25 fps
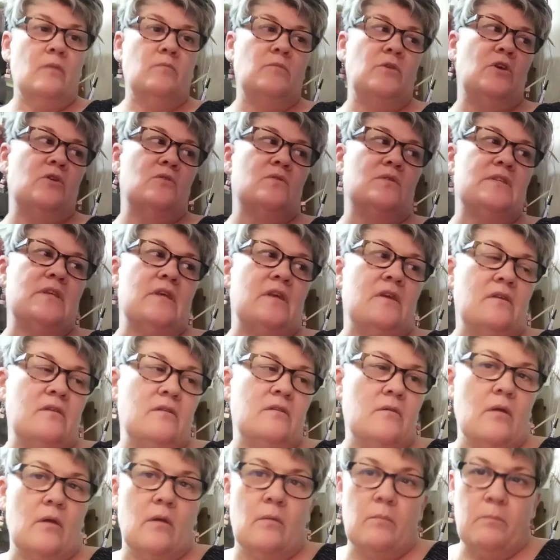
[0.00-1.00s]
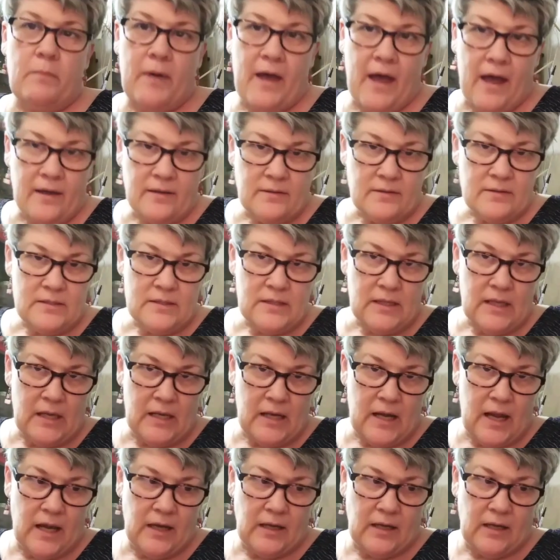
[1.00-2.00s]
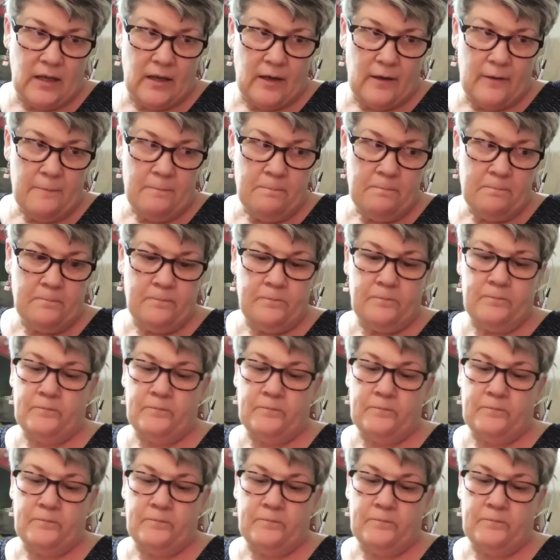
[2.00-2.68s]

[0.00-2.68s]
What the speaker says: I'm using Patons Canada.